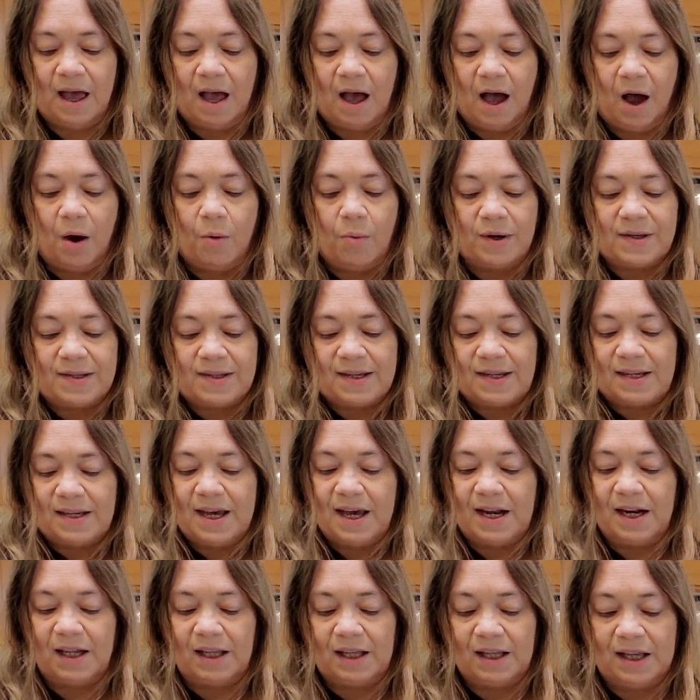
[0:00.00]
I wasn't
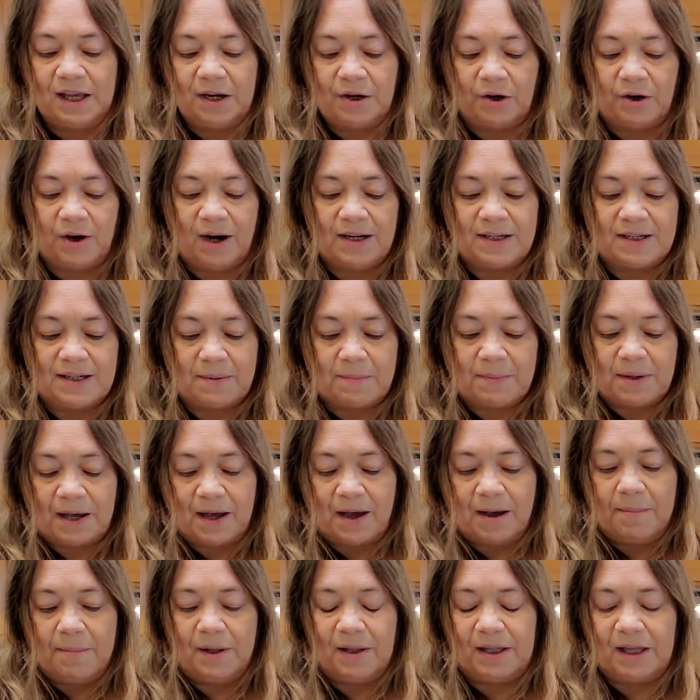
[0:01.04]
yet a leader. I did
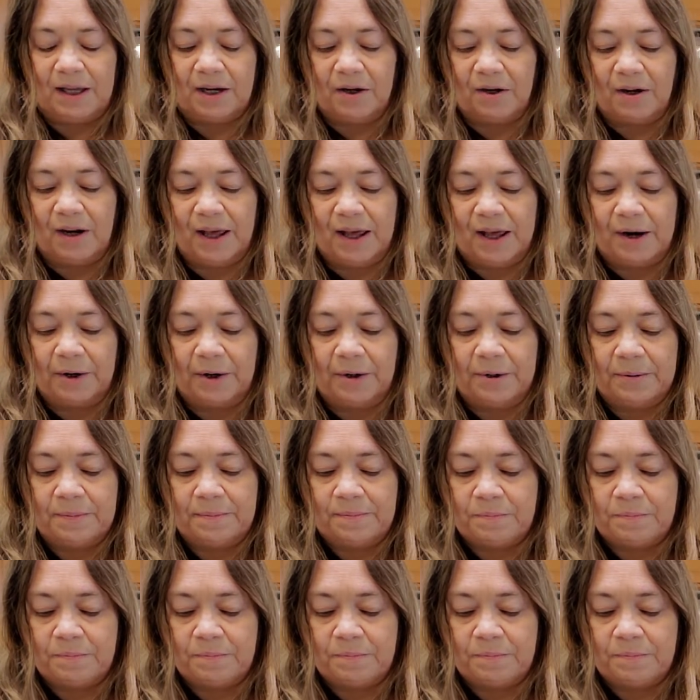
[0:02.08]
become a leader later.